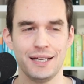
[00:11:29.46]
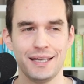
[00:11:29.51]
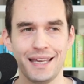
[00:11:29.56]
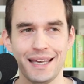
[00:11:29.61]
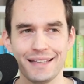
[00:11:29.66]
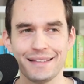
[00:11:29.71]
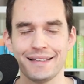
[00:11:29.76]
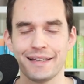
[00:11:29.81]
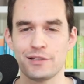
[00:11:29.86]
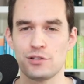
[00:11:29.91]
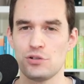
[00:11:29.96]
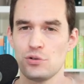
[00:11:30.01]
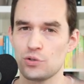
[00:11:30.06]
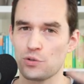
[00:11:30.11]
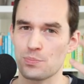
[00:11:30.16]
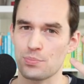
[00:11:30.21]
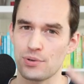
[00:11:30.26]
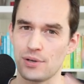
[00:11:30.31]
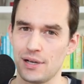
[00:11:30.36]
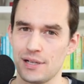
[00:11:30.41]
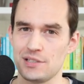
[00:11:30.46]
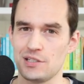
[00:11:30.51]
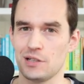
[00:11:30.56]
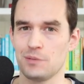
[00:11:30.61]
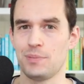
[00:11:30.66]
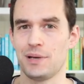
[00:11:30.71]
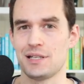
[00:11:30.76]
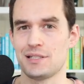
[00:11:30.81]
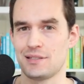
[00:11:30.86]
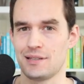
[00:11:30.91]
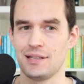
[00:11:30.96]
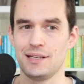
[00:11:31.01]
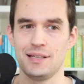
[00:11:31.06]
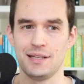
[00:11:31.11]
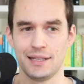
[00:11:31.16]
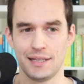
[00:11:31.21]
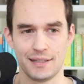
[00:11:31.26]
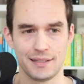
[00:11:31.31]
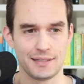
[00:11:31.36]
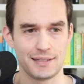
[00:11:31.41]
Again, let's use project-based
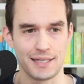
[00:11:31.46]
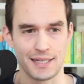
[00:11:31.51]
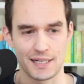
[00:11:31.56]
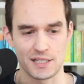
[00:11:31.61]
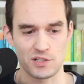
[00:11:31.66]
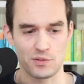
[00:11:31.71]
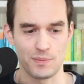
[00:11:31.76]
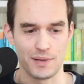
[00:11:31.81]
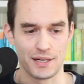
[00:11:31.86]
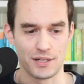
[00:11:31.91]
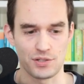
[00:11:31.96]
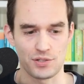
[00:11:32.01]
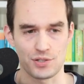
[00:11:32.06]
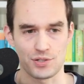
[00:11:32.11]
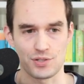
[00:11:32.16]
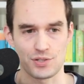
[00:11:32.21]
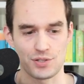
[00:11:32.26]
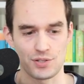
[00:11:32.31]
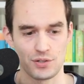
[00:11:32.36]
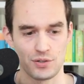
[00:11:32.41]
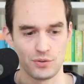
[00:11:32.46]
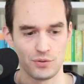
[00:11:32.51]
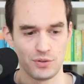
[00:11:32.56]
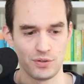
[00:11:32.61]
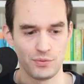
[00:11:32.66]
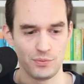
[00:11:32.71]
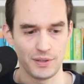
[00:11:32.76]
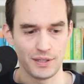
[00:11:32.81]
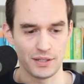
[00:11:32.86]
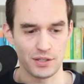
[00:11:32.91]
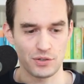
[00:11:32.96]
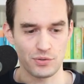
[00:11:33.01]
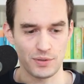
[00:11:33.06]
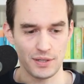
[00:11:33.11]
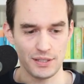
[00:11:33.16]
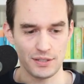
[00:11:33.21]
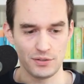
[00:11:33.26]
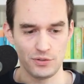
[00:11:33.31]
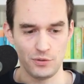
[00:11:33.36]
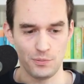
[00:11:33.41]
thinking in the task manager. So we can
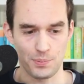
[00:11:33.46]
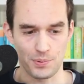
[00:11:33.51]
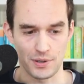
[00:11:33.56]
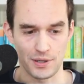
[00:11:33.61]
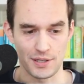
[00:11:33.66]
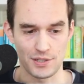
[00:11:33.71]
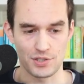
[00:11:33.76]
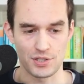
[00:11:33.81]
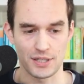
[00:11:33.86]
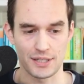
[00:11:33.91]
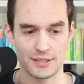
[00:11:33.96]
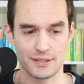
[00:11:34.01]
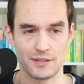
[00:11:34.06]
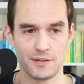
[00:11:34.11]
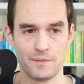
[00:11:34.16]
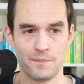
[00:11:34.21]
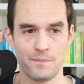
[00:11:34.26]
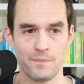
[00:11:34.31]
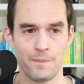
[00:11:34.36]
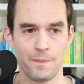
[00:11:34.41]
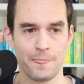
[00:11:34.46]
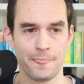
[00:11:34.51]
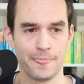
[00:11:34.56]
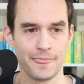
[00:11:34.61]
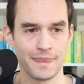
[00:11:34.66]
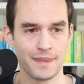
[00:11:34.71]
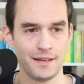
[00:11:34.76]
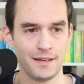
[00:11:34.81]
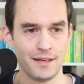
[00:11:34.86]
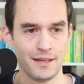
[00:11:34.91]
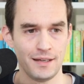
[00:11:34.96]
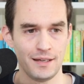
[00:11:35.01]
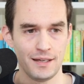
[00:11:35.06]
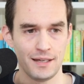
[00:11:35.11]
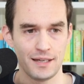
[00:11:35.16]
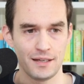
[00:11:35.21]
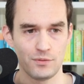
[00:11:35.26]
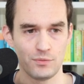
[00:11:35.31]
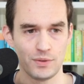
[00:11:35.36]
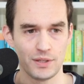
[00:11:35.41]
create a new project,
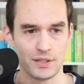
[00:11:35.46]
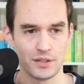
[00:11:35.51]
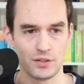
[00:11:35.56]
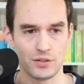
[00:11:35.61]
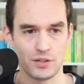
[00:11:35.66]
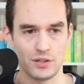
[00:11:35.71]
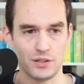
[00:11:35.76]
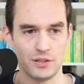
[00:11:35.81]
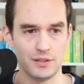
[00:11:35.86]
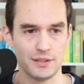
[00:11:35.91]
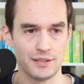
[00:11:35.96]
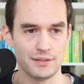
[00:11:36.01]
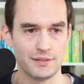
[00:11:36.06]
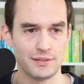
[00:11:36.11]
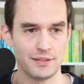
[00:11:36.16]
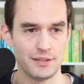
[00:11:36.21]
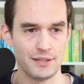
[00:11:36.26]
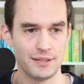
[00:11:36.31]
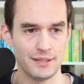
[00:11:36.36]
and we can call it...